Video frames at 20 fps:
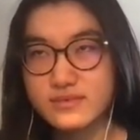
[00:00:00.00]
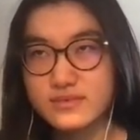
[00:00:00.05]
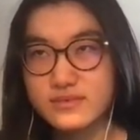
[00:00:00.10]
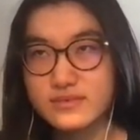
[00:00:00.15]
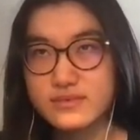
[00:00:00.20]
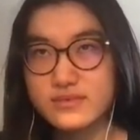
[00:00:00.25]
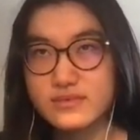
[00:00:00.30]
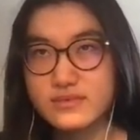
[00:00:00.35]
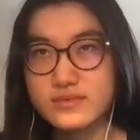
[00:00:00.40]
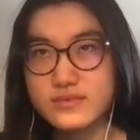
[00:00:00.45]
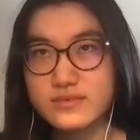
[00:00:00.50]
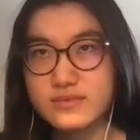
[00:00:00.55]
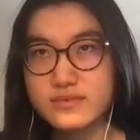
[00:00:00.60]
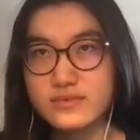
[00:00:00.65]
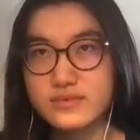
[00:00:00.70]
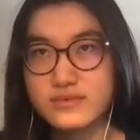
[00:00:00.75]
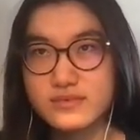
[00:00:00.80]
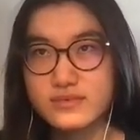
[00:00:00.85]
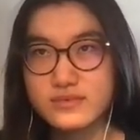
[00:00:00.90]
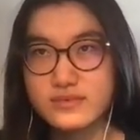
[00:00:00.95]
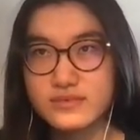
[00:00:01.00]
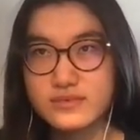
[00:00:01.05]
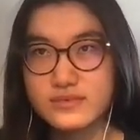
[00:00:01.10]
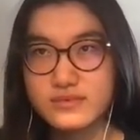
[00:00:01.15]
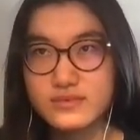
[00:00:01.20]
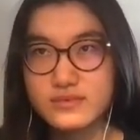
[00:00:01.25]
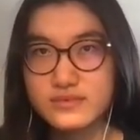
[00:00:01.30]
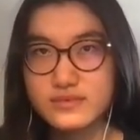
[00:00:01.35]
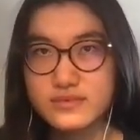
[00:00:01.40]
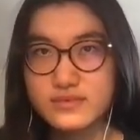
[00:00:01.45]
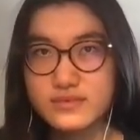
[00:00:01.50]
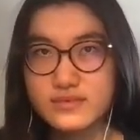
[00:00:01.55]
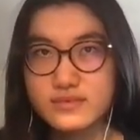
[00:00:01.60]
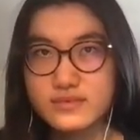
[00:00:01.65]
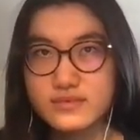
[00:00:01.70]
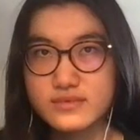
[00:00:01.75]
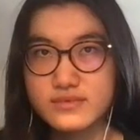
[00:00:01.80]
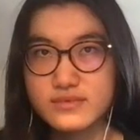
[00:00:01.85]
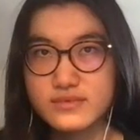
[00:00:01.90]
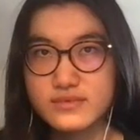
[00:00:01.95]

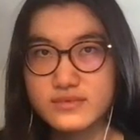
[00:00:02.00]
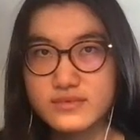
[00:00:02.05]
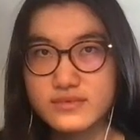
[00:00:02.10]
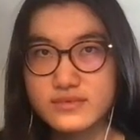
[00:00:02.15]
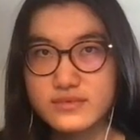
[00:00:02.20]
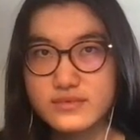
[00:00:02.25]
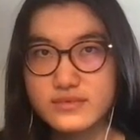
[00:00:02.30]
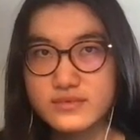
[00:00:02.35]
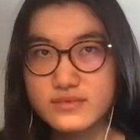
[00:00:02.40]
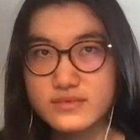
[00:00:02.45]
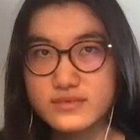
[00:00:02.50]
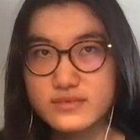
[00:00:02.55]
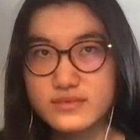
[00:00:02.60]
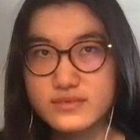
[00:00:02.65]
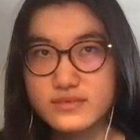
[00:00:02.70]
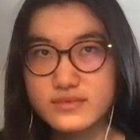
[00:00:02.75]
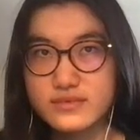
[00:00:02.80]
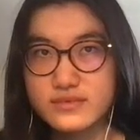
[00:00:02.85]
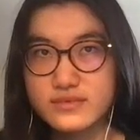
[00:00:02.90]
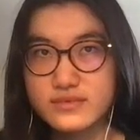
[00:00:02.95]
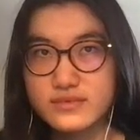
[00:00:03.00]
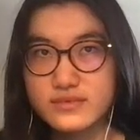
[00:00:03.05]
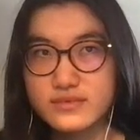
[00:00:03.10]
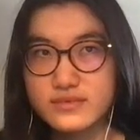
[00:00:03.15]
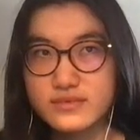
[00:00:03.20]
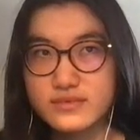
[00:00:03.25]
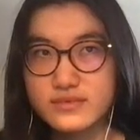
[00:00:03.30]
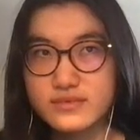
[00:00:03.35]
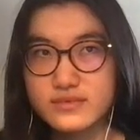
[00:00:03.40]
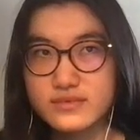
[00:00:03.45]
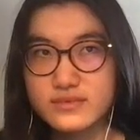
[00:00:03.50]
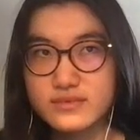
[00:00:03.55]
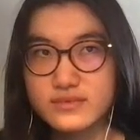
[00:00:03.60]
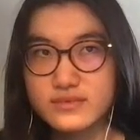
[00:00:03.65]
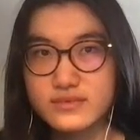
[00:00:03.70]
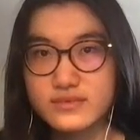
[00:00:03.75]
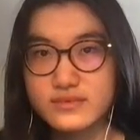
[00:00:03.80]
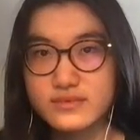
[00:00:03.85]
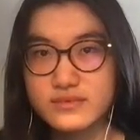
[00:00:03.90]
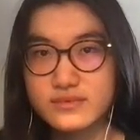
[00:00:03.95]

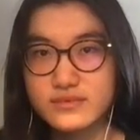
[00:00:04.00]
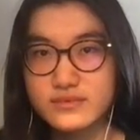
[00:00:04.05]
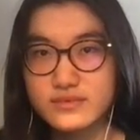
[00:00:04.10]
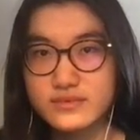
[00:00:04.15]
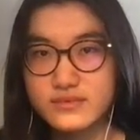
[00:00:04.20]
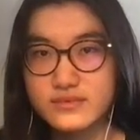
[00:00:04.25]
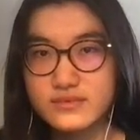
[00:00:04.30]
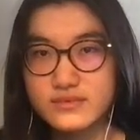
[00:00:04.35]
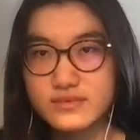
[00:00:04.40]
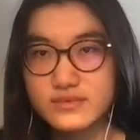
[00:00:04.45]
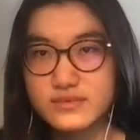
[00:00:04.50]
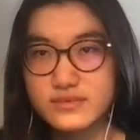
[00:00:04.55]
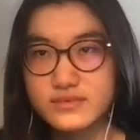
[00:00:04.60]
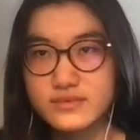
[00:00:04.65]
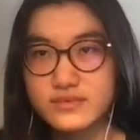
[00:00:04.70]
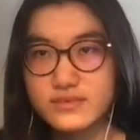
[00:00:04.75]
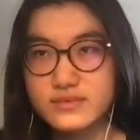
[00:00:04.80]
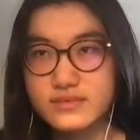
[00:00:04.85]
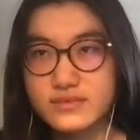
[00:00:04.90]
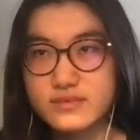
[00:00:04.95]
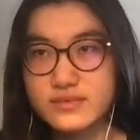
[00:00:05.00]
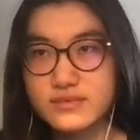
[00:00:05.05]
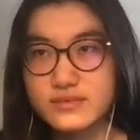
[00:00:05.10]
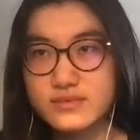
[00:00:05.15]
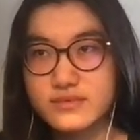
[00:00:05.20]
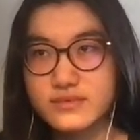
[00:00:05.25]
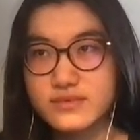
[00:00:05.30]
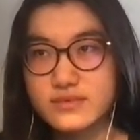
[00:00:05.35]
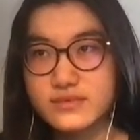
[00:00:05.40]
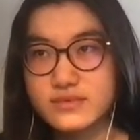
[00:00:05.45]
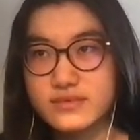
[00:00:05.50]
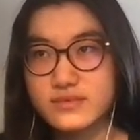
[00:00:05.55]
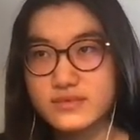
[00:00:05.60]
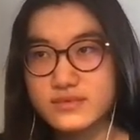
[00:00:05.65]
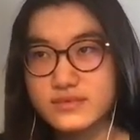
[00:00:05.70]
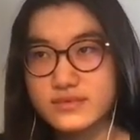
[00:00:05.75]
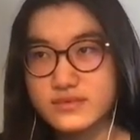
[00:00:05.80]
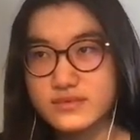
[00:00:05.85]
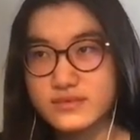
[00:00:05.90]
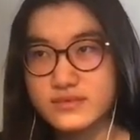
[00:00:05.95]

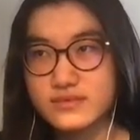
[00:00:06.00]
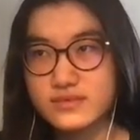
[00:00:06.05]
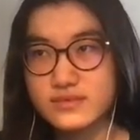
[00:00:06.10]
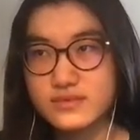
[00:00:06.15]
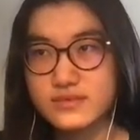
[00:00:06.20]
[no speech]